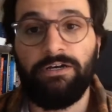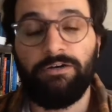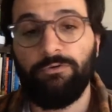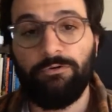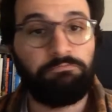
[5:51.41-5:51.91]

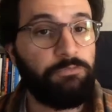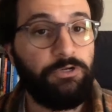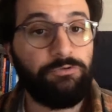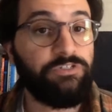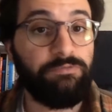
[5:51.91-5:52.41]
or
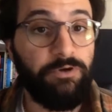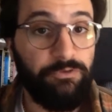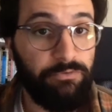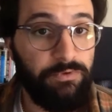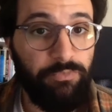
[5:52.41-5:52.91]
note some other
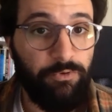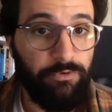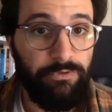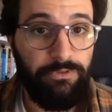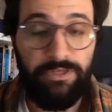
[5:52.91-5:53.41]

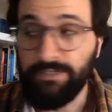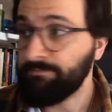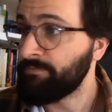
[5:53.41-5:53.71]
important thing.